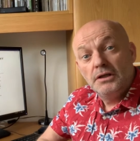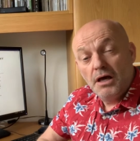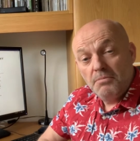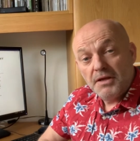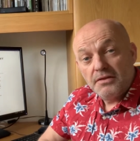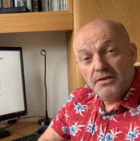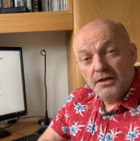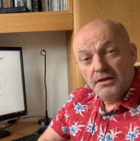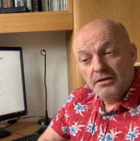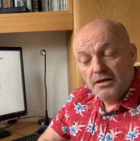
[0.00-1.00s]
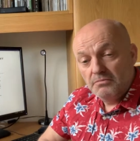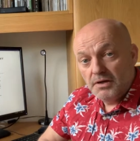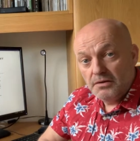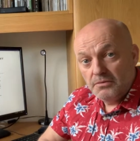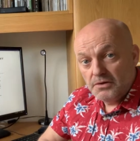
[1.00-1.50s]
a big thing in
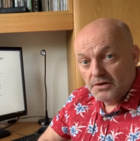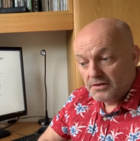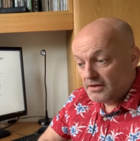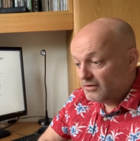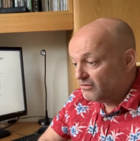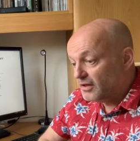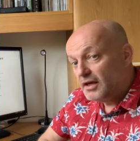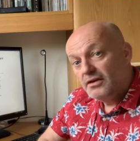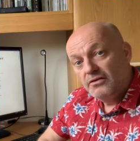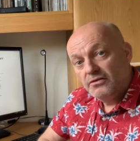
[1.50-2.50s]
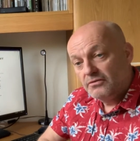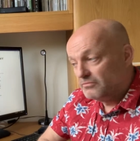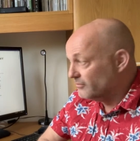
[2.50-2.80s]
my work these days.